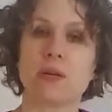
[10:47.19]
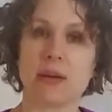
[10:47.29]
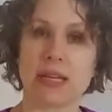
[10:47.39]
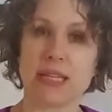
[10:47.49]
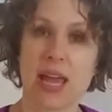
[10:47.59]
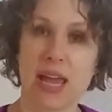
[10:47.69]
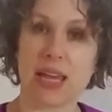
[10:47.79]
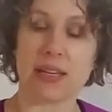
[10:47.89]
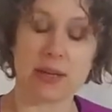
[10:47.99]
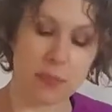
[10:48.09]
to
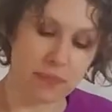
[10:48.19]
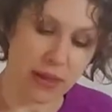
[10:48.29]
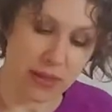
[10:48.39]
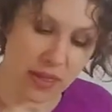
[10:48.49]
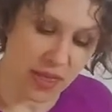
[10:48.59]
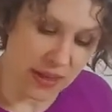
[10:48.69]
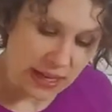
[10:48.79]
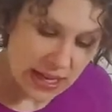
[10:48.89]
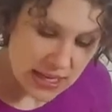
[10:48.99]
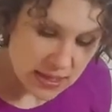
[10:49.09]
maintain. The
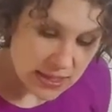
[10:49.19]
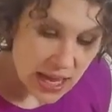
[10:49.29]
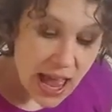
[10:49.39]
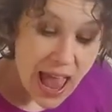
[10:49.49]
thing is,